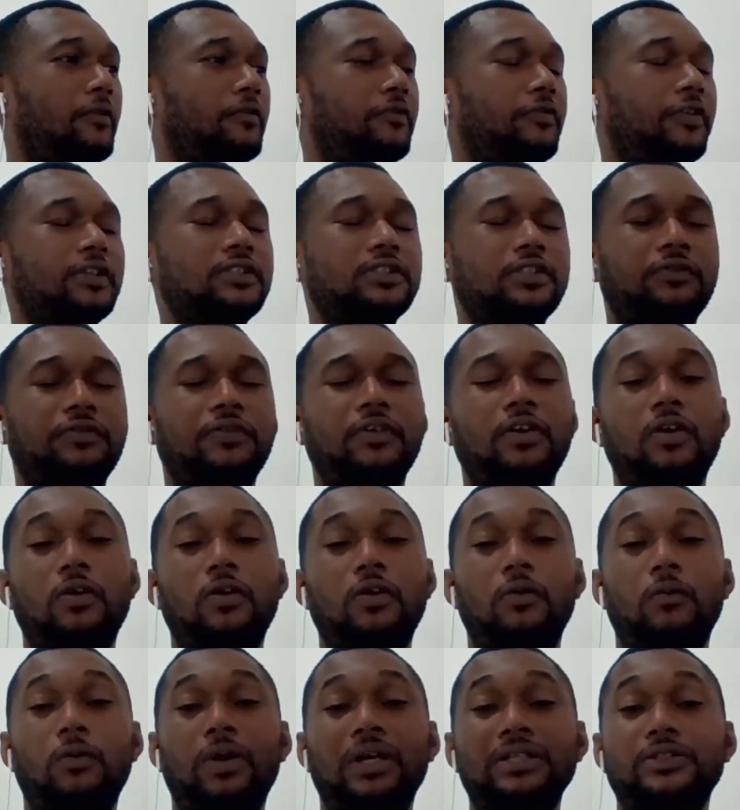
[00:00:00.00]
First of
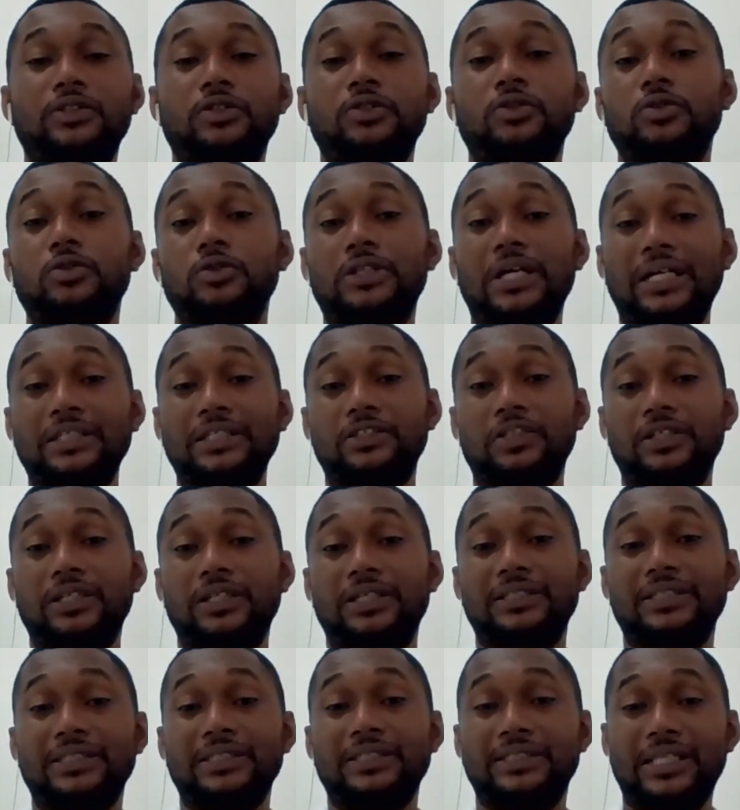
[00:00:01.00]
all, what you could actually
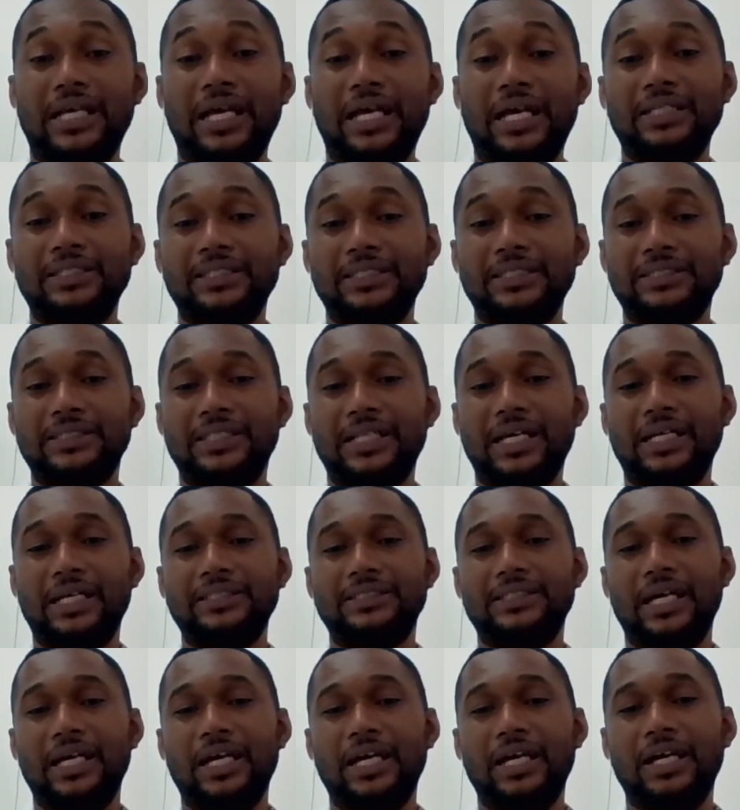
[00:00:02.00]
understand is
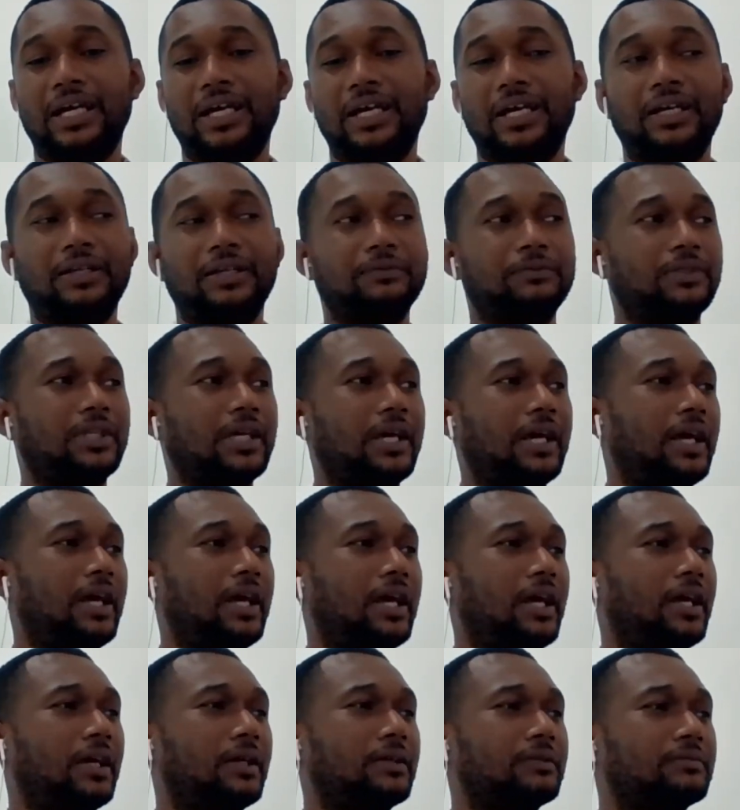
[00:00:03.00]
that
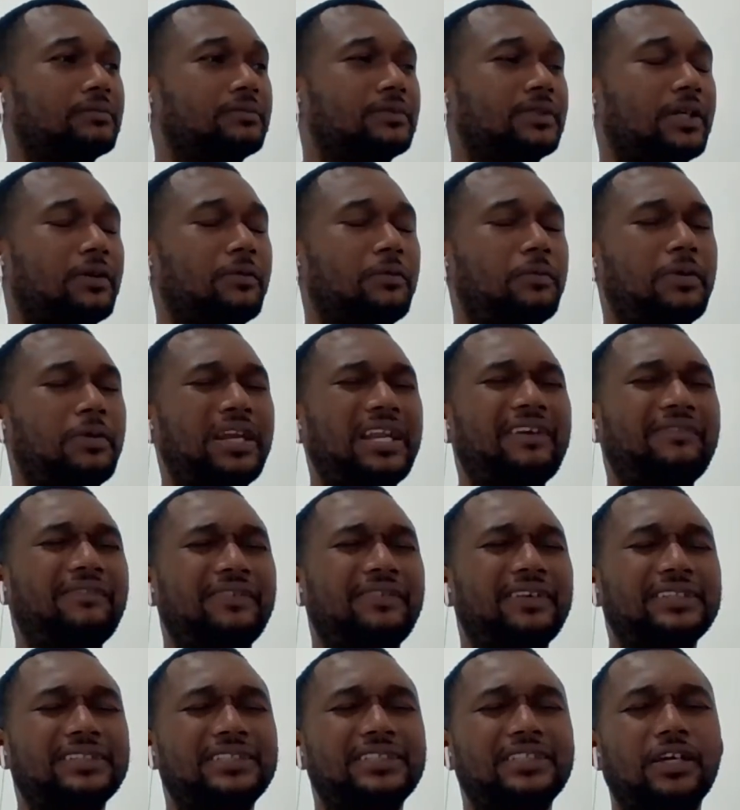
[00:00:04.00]
the
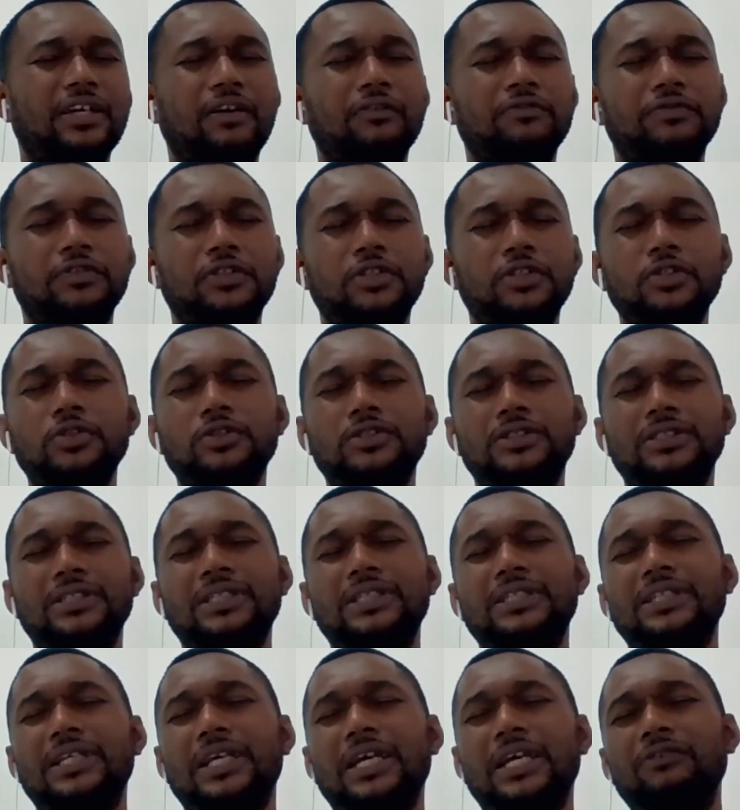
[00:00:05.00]
relevance of
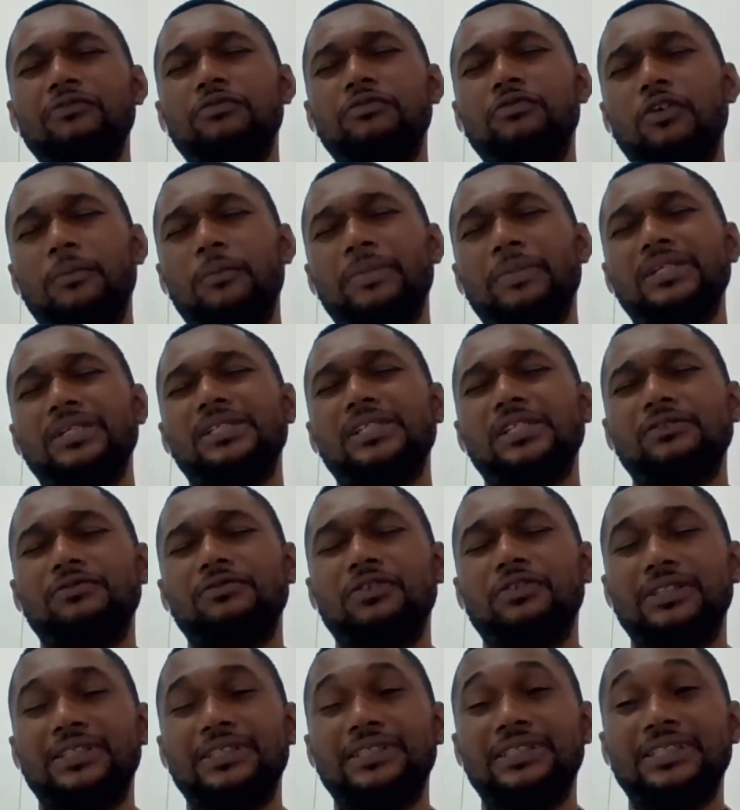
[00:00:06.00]
using information
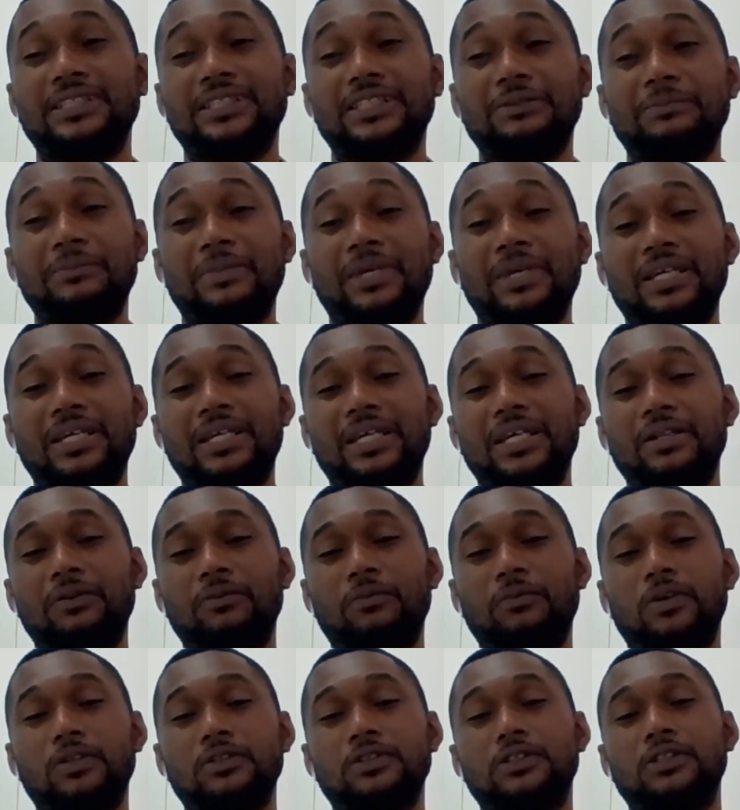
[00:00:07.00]
for decision making
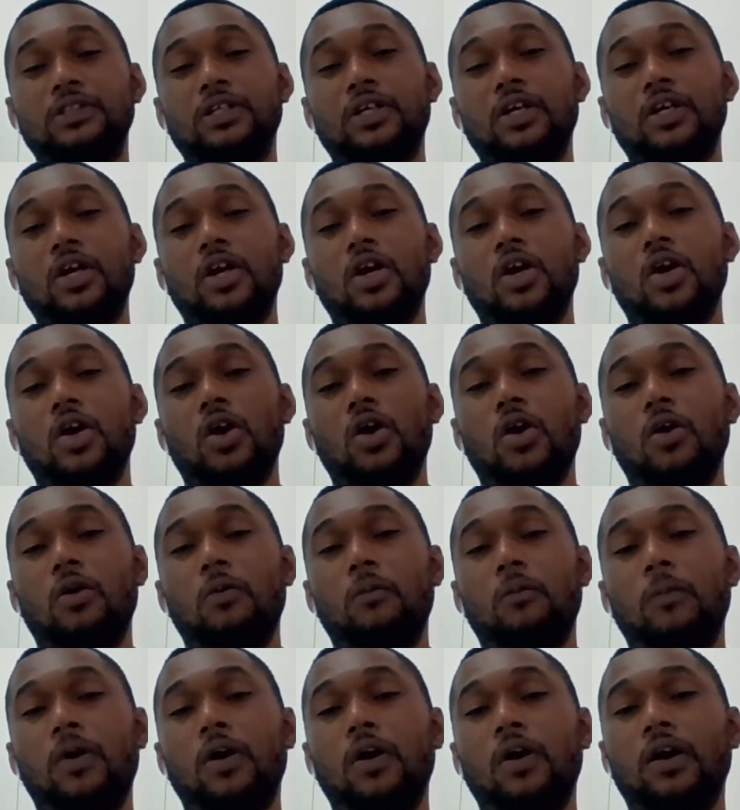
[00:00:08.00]
was
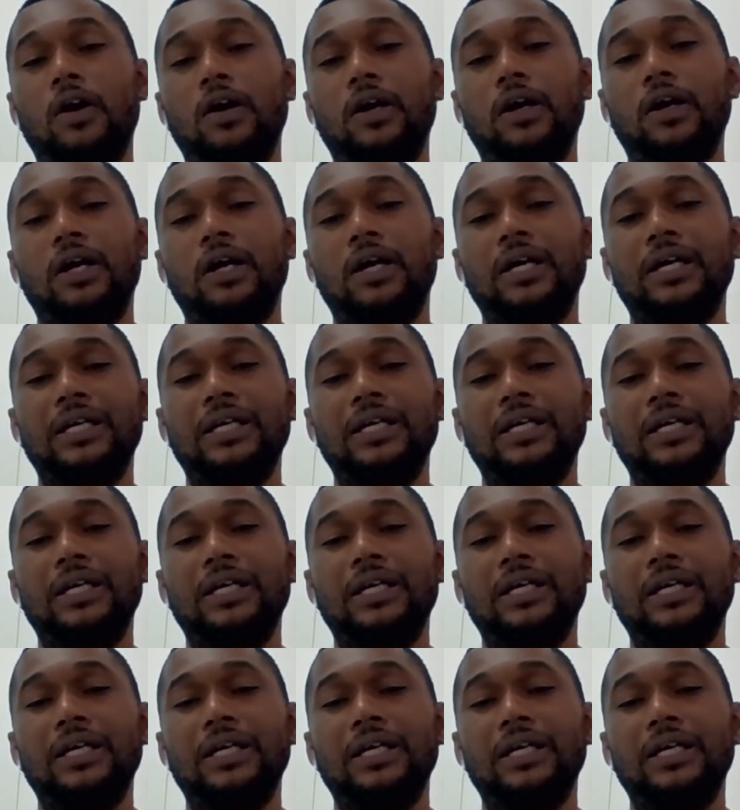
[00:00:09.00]
more